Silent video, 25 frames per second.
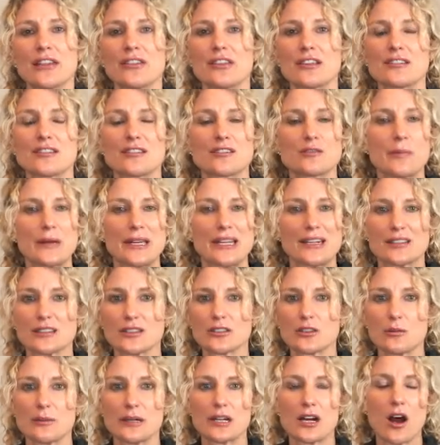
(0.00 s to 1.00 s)
This has been a
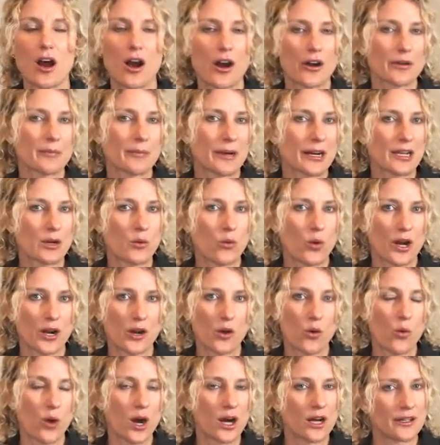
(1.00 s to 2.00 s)
little bit of Hard Money
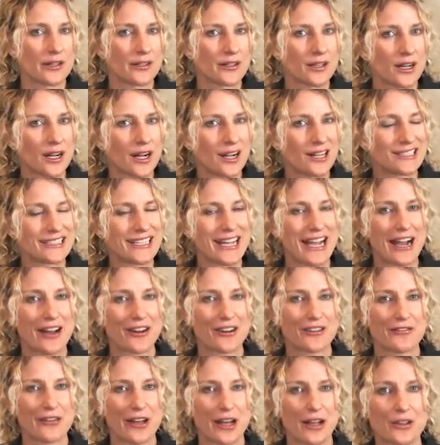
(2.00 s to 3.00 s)
101 on how
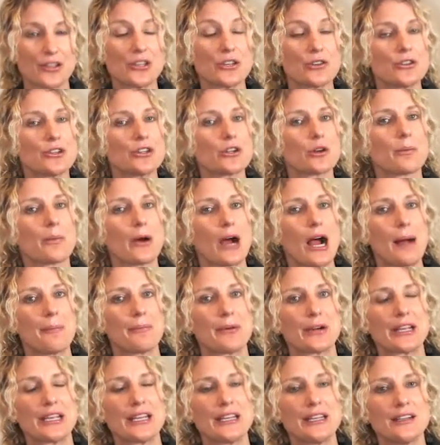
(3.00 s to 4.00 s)
to value your
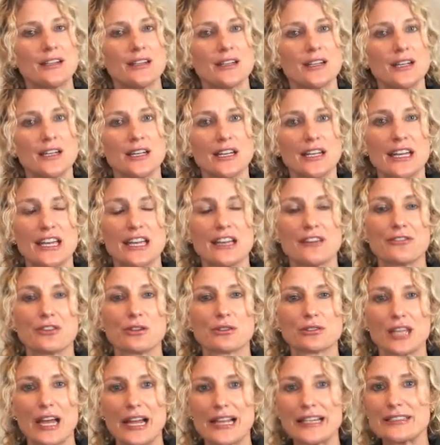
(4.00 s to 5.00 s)
property. If
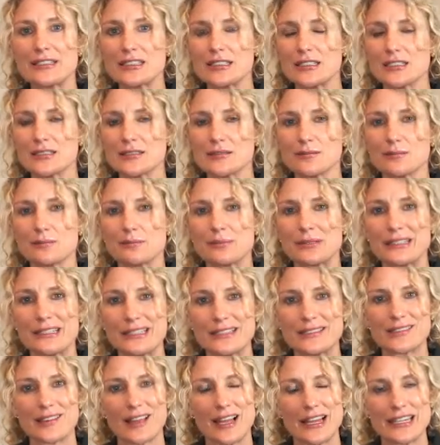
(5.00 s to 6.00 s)
you liked it,
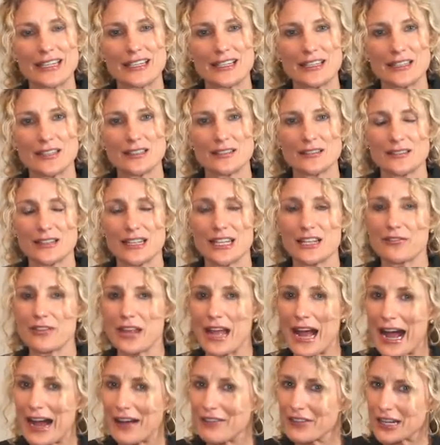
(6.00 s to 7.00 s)
please like it. If you
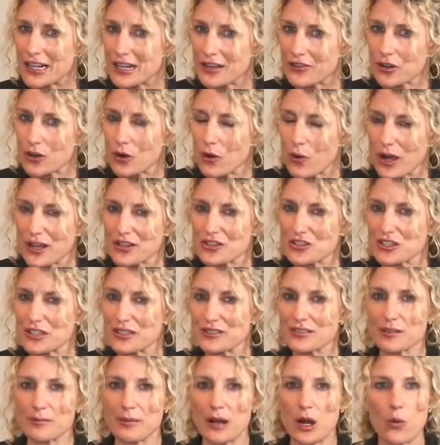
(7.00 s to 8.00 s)
have any other
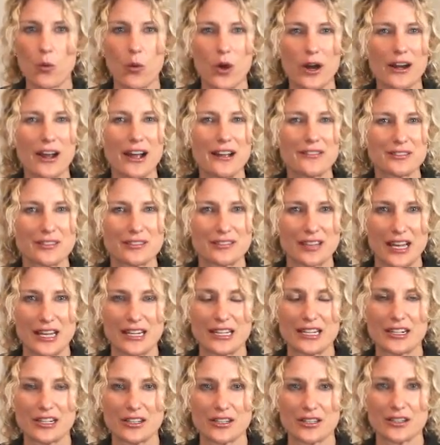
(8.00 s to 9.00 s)
questions about what I've said
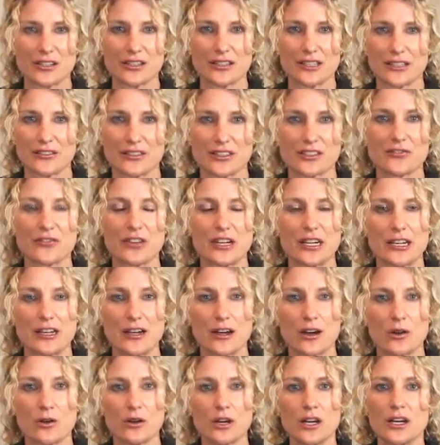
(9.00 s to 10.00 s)
here in this
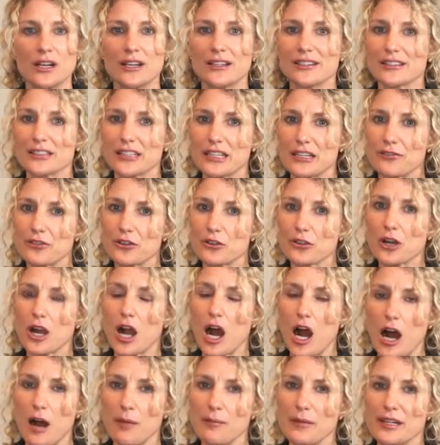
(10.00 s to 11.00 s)
video, leave your
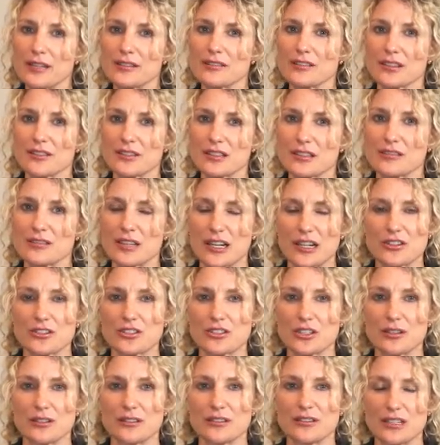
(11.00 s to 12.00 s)
comments in
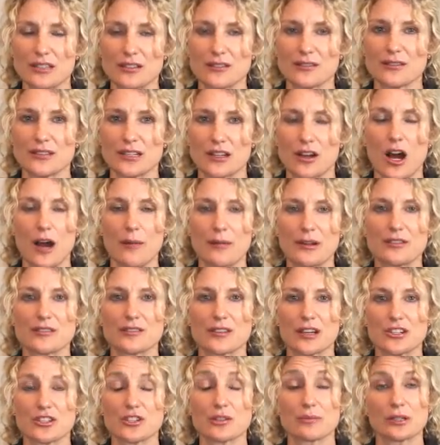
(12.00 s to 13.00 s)
the comment
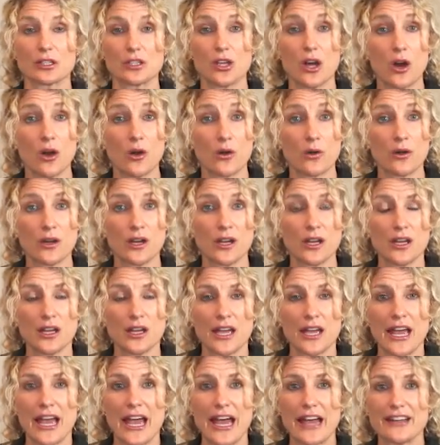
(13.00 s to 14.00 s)
section below.
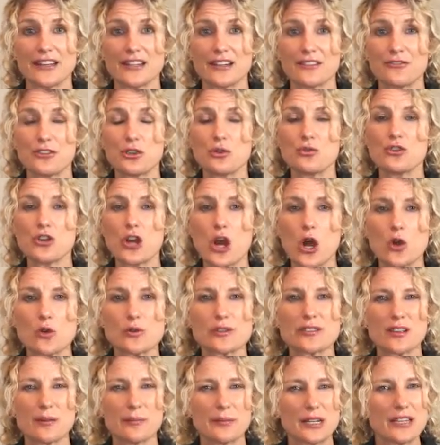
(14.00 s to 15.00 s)
And if you know
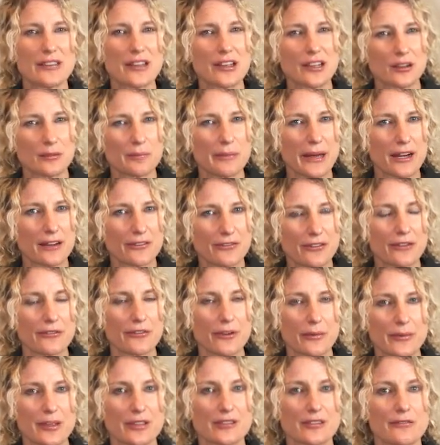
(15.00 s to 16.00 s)
somebody that could benefit
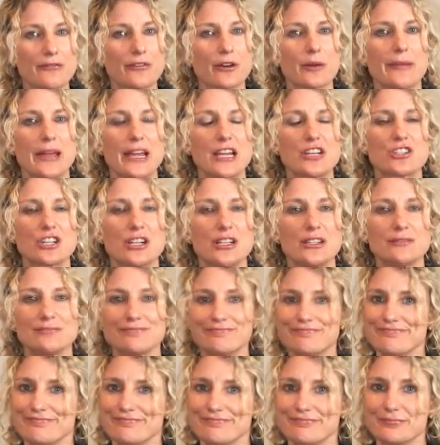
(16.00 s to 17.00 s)
from this information,
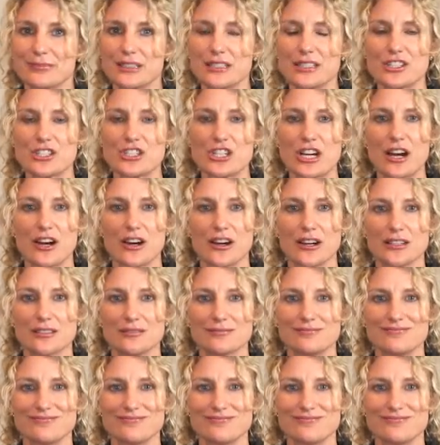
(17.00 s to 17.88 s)
please share it.